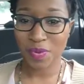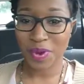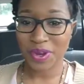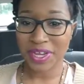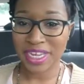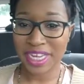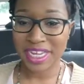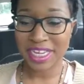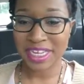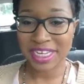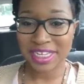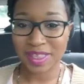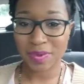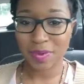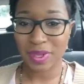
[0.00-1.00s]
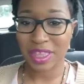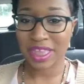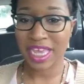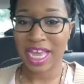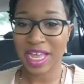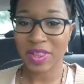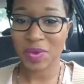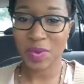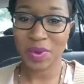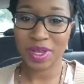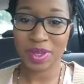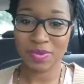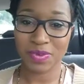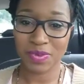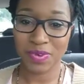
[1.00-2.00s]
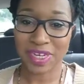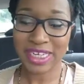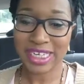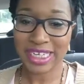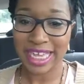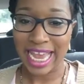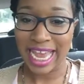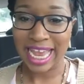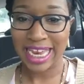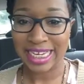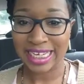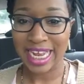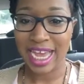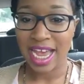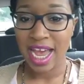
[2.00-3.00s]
Marquise with Keller Williams Real Estate.